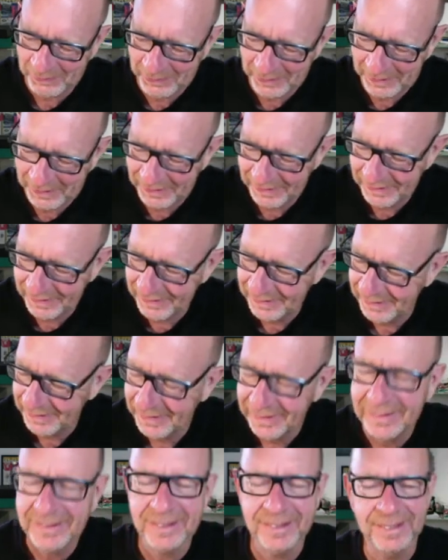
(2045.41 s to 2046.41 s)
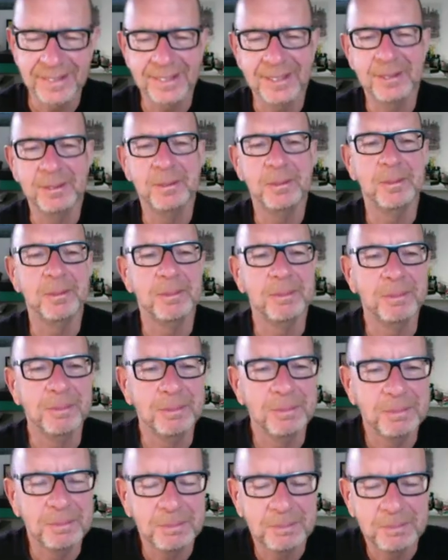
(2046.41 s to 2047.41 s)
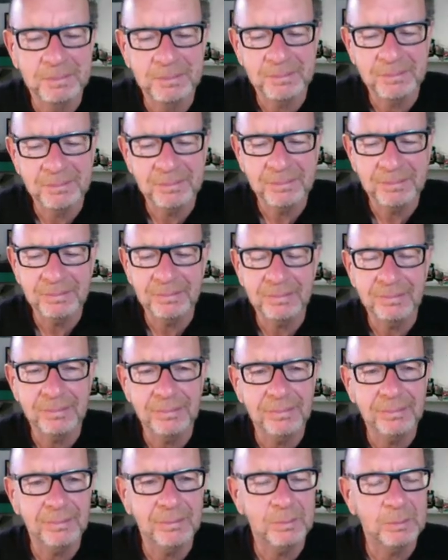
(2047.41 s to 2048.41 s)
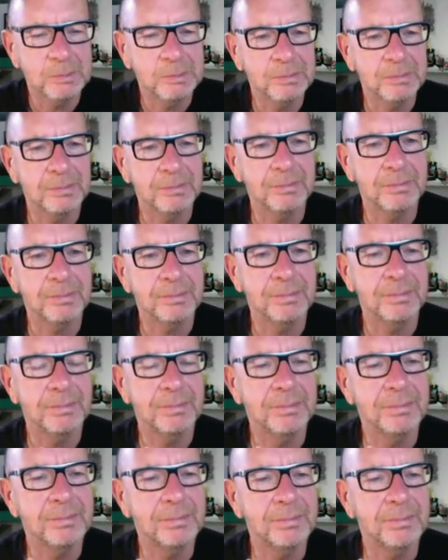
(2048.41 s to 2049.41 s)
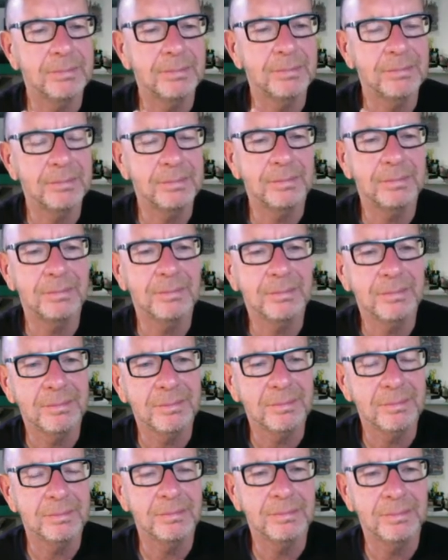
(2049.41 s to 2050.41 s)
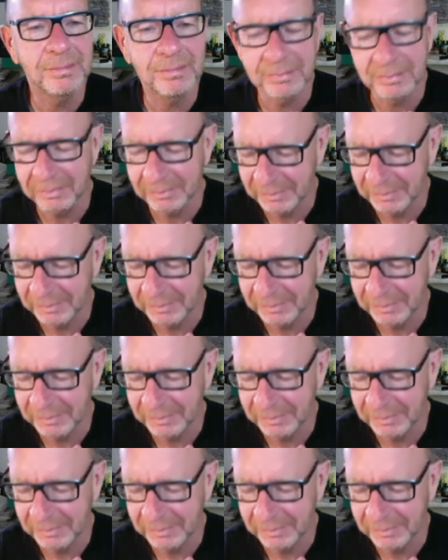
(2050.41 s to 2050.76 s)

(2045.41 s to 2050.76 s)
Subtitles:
This person isn't speaking.